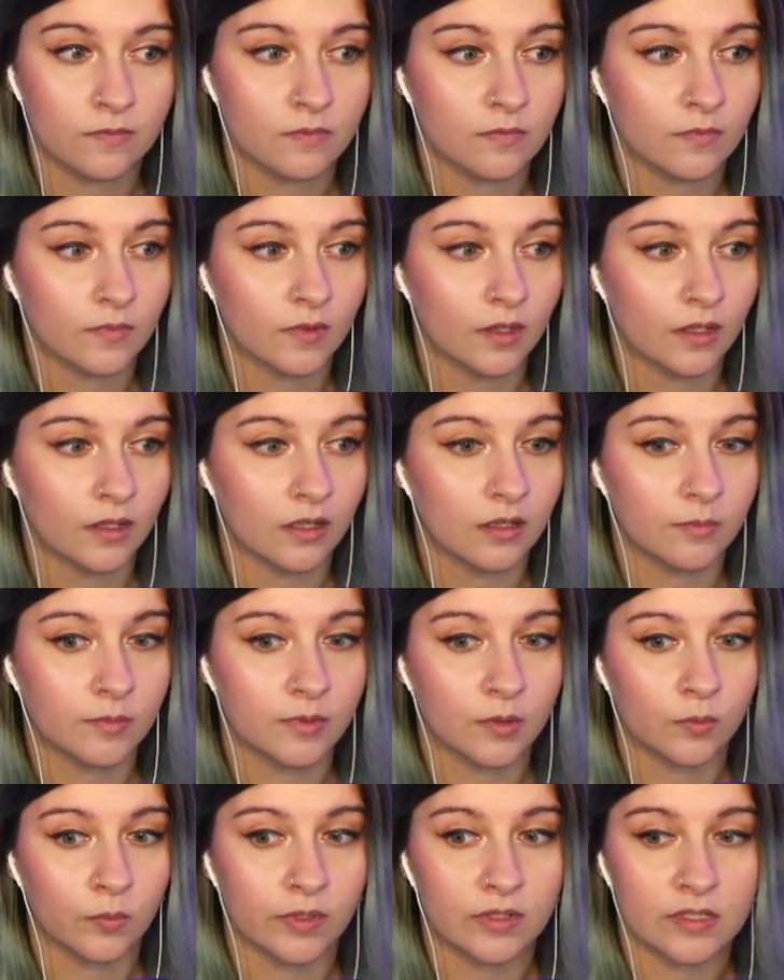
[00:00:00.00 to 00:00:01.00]
The
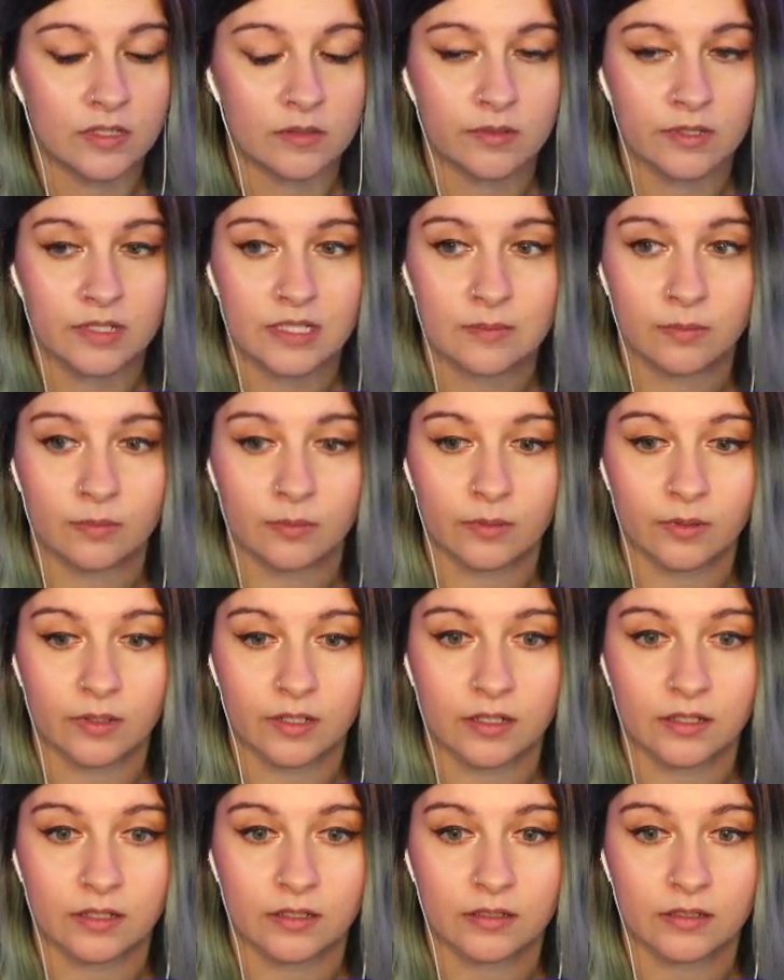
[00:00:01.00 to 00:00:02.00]
will to
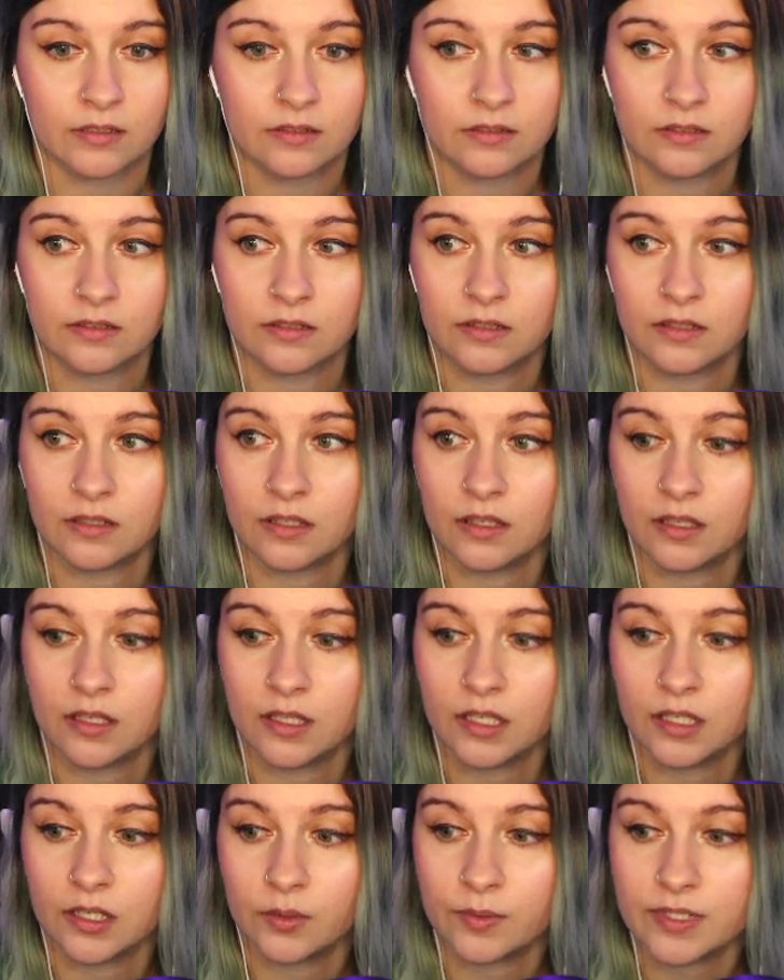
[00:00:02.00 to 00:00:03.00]
explore.
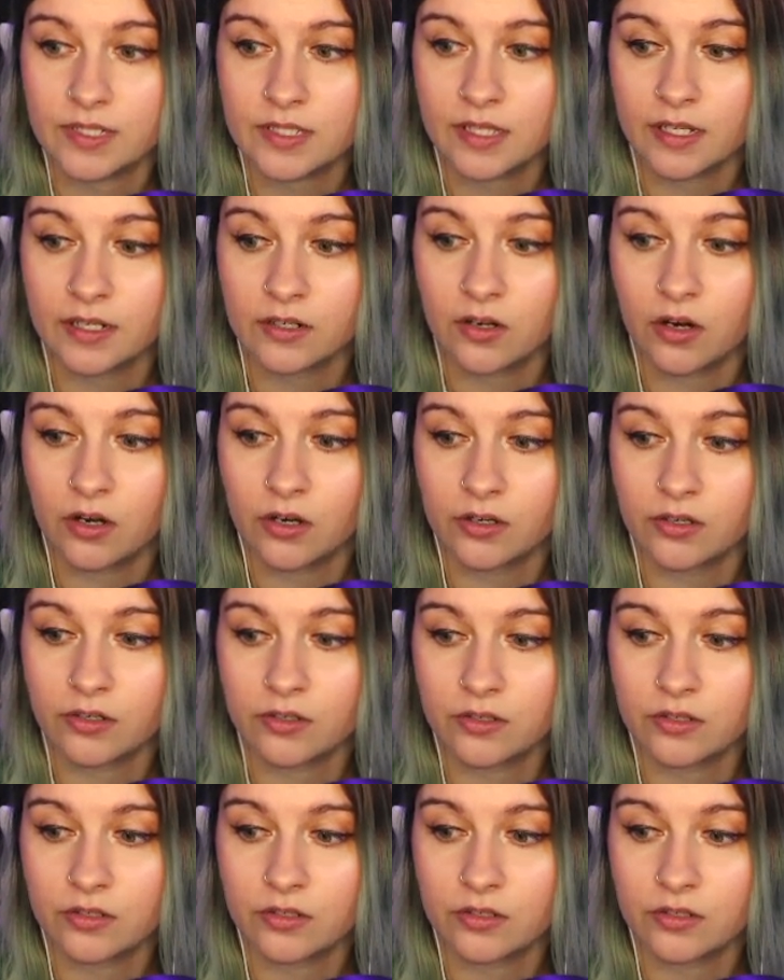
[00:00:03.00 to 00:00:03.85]
Where's that card?